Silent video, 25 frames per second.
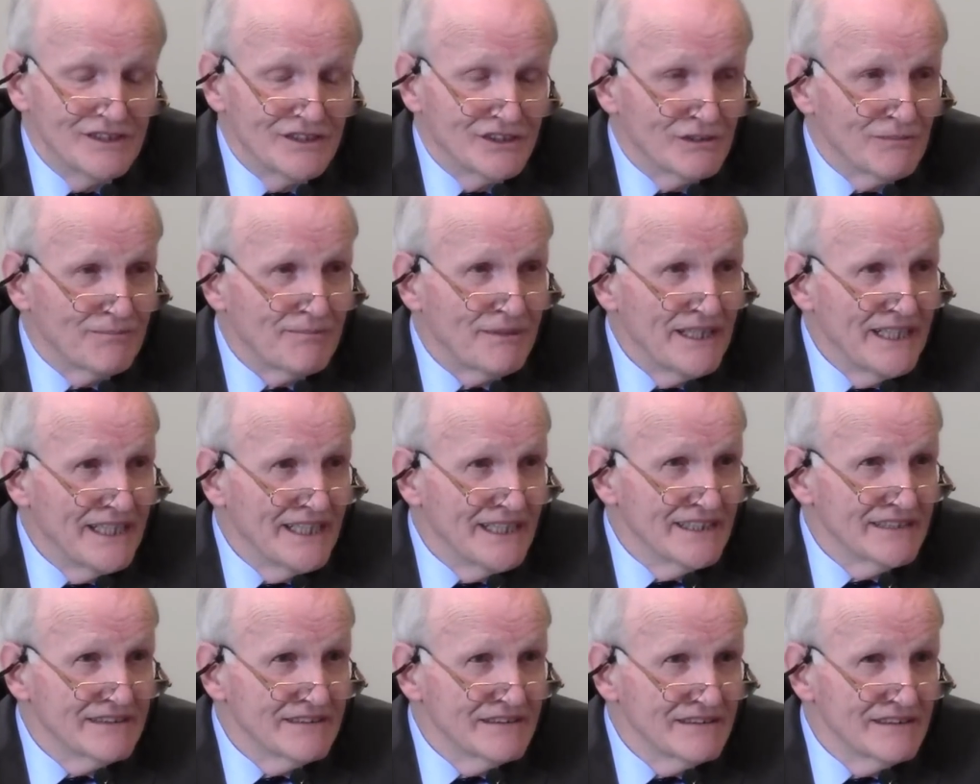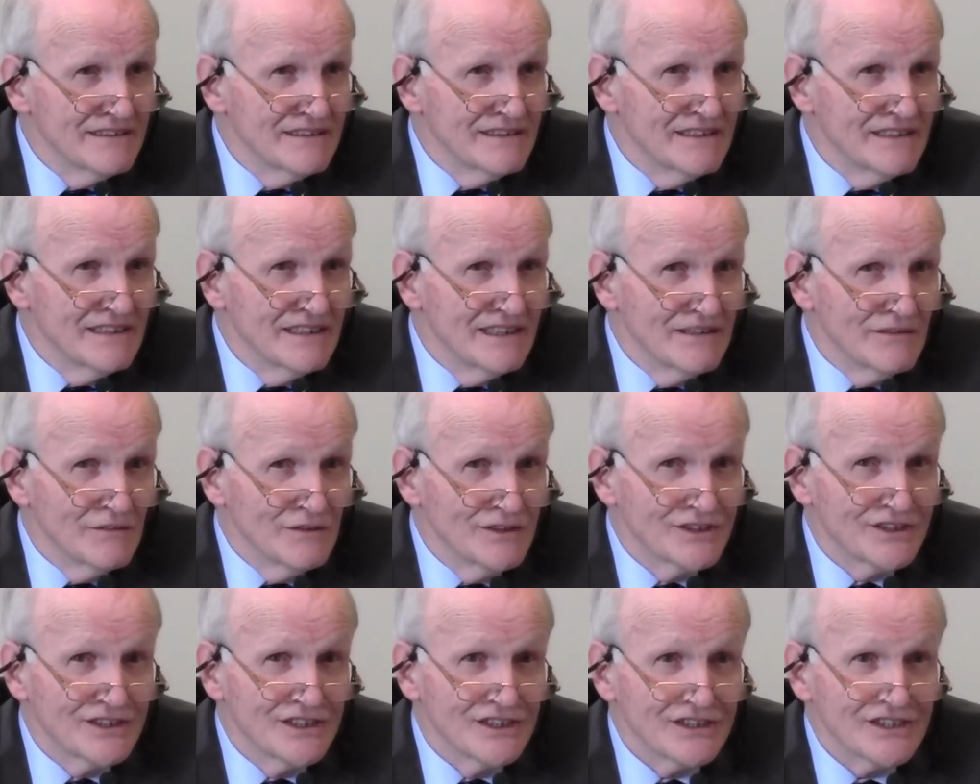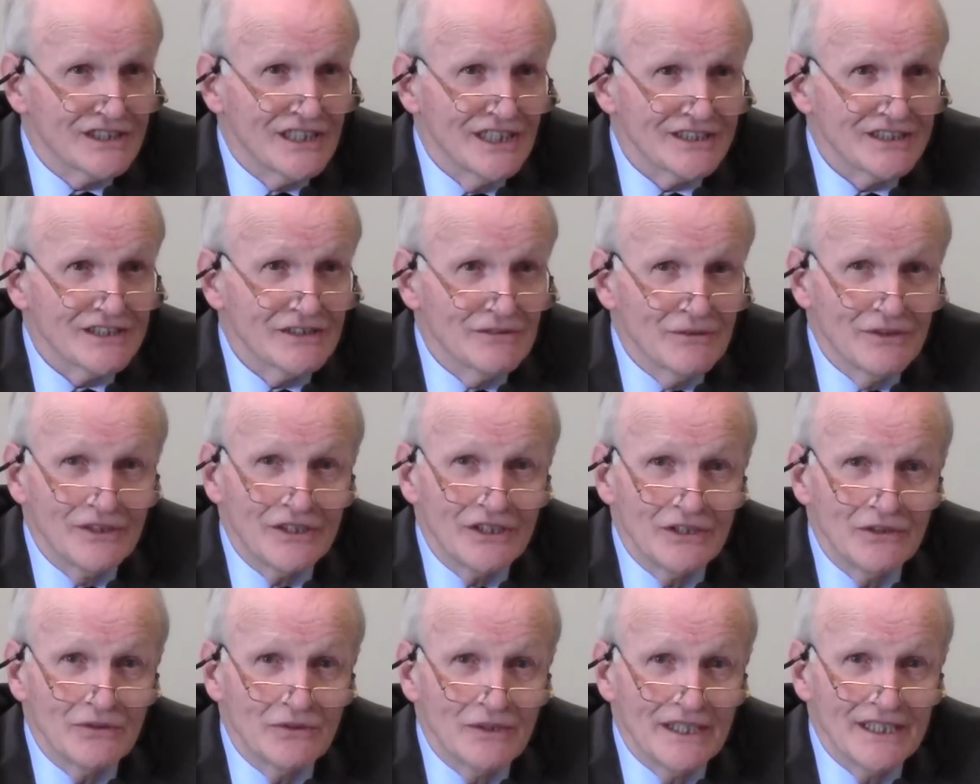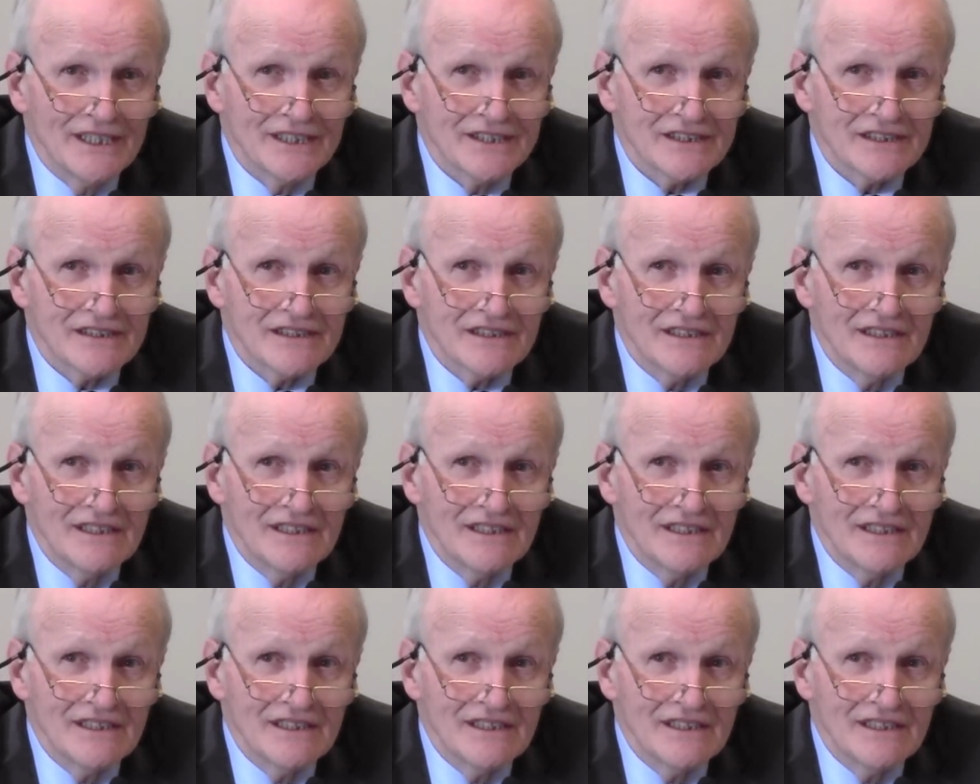Japan was discussing with the U.S.